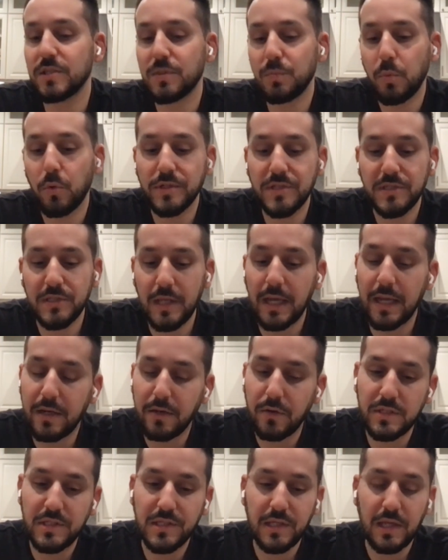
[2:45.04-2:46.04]
the sports thing. I
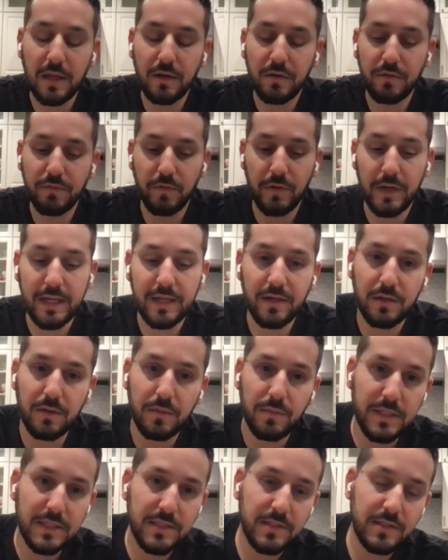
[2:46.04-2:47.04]
know it's kind of
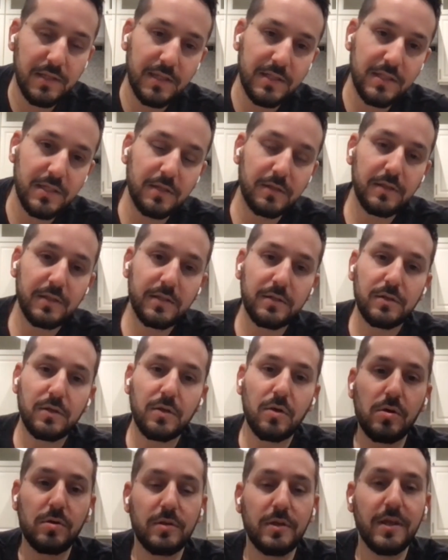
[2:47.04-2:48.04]
random. It's it's a
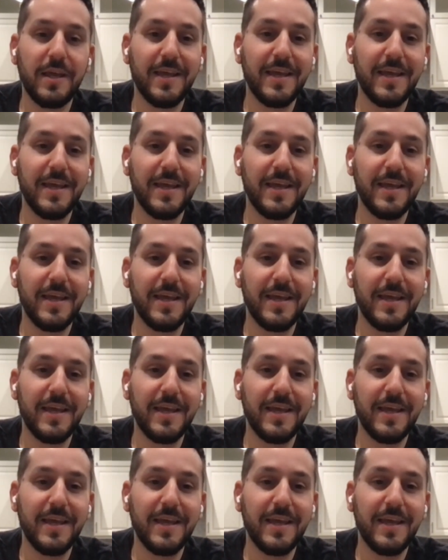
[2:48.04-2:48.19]
little